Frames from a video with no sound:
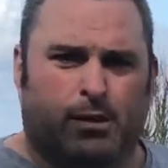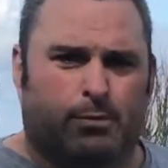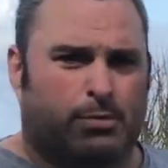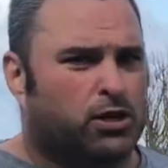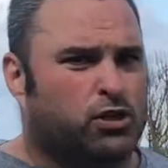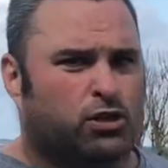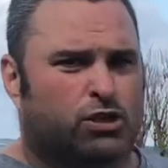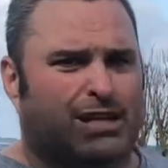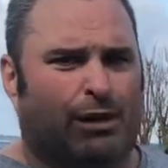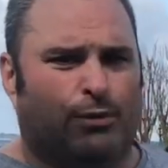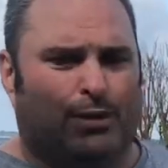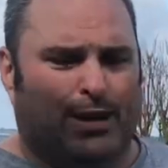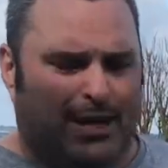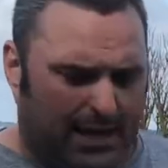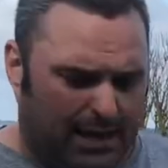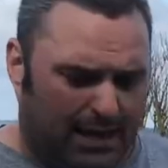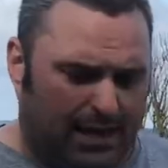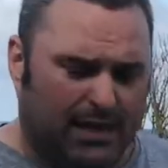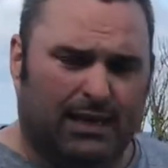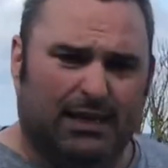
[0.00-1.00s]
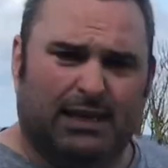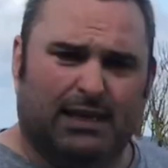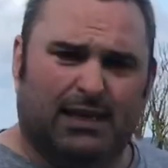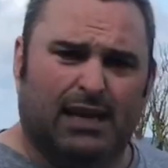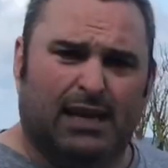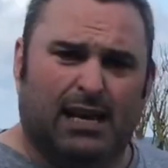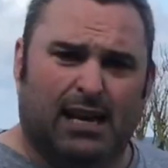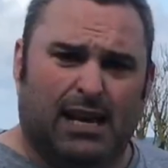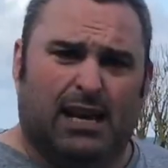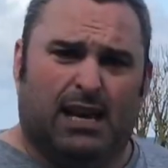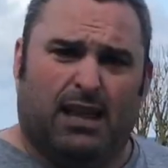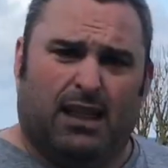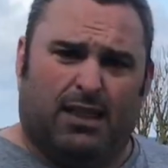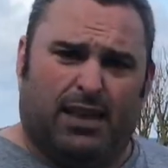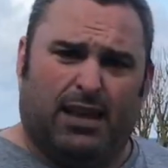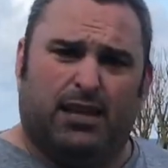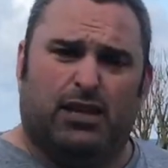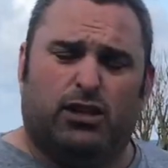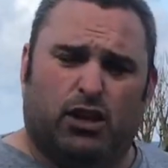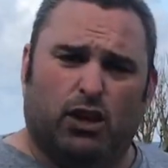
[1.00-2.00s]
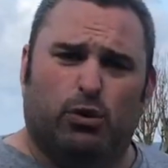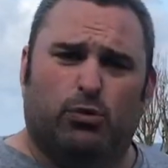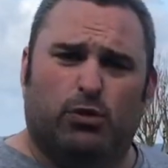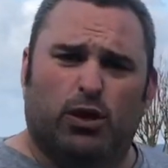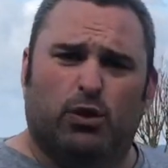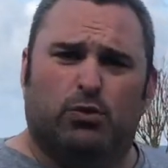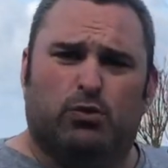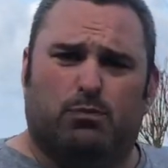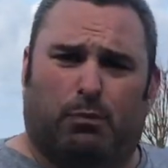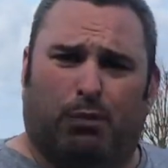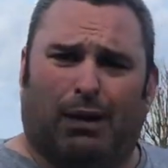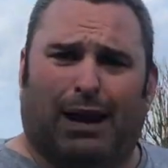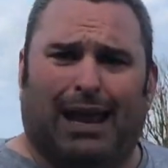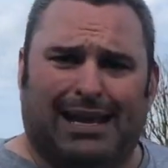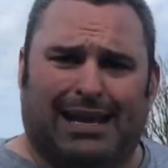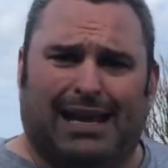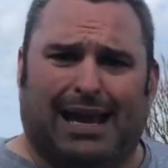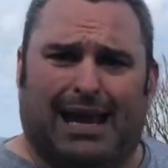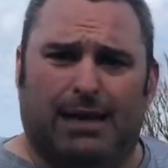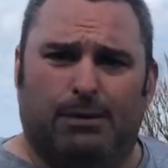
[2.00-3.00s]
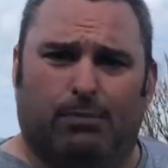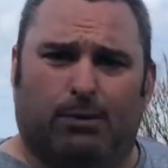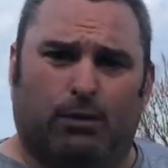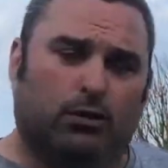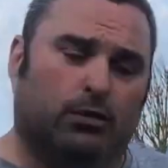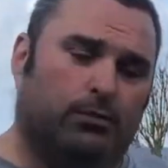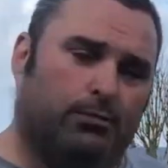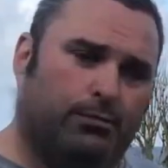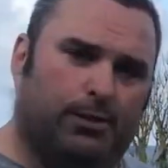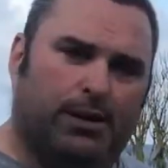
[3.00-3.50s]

because out here they do use black cable,